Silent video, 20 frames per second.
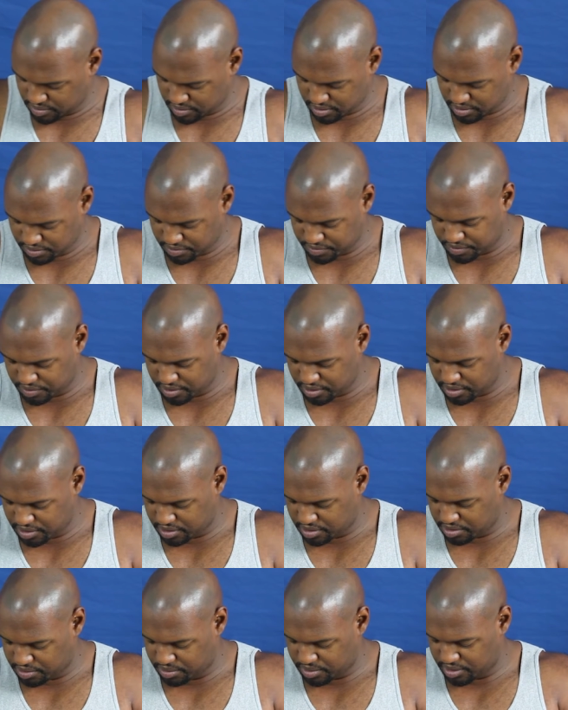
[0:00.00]
Get
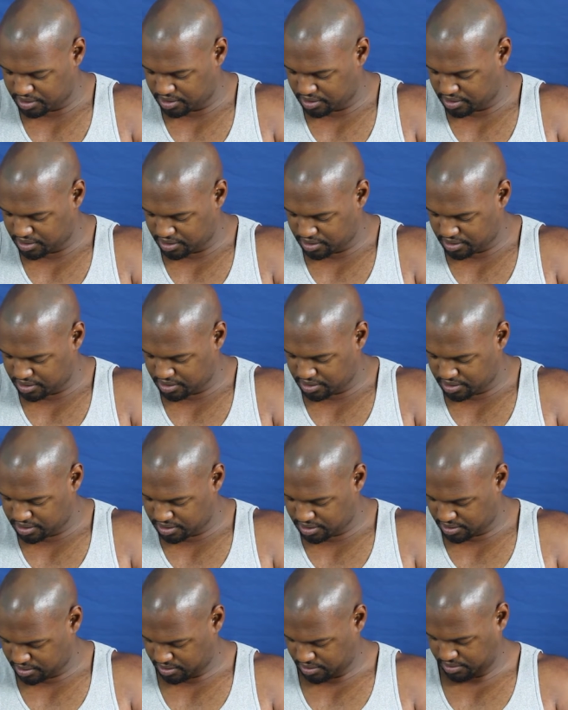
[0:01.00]
fancy with it.
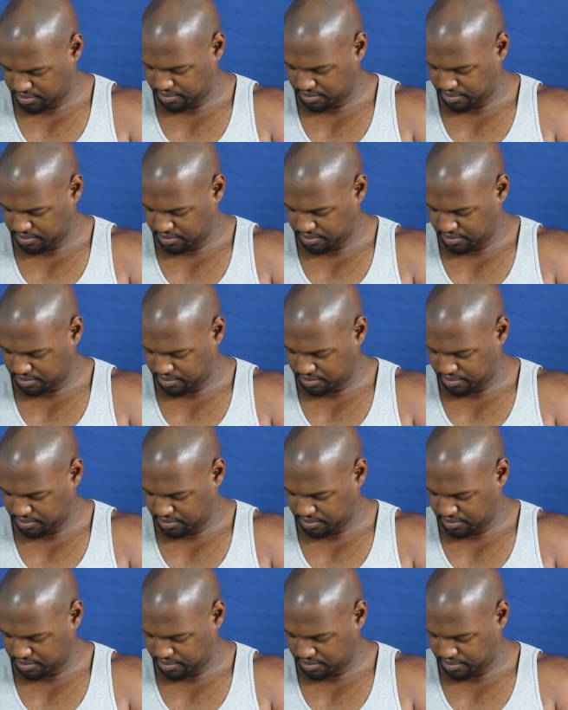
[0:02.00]
No,